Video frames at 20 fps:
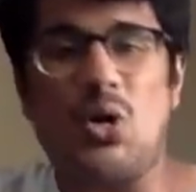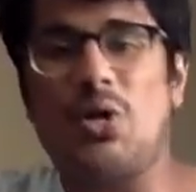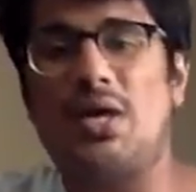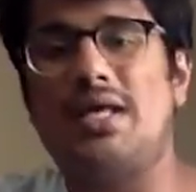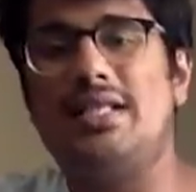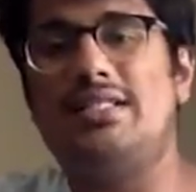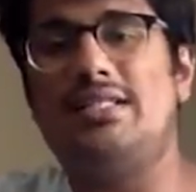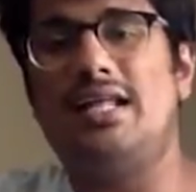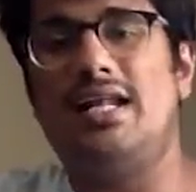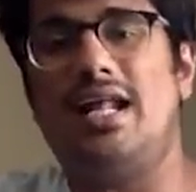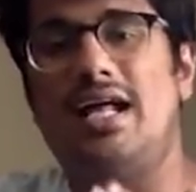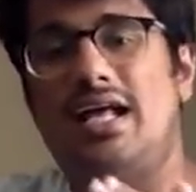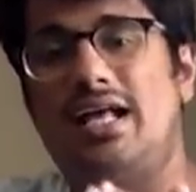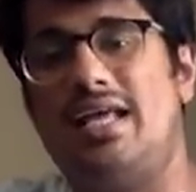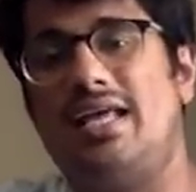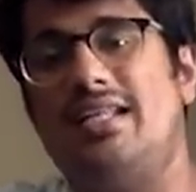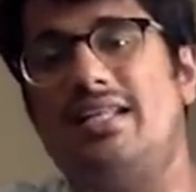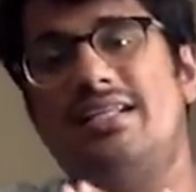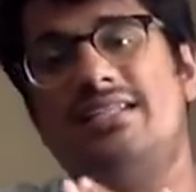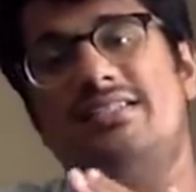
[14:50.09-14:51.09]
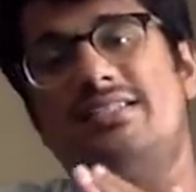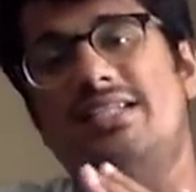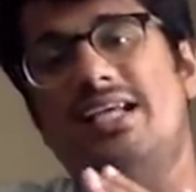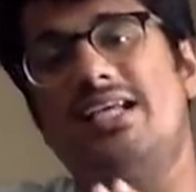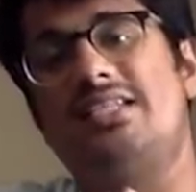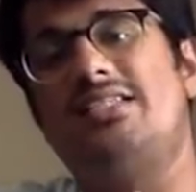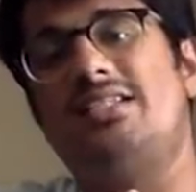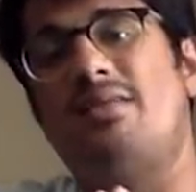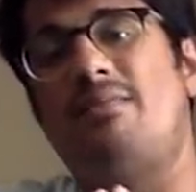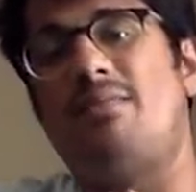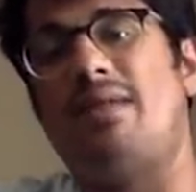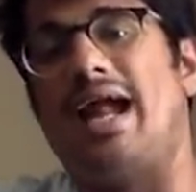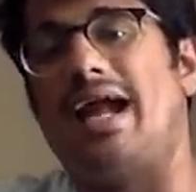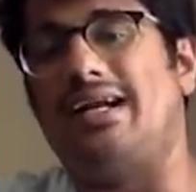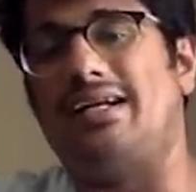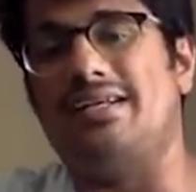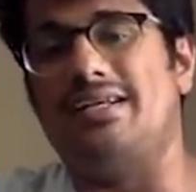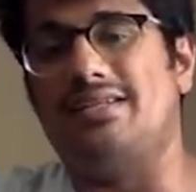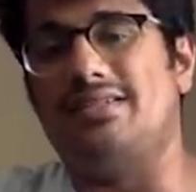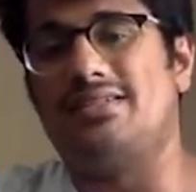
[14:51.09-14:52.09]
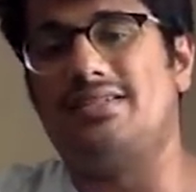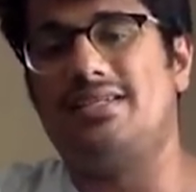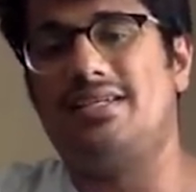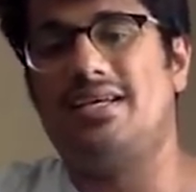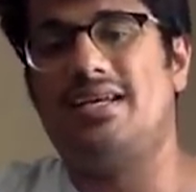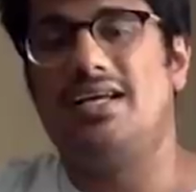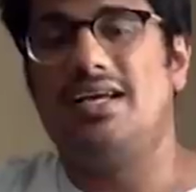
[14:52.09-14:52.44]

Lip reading: This is the thing which I've been playing.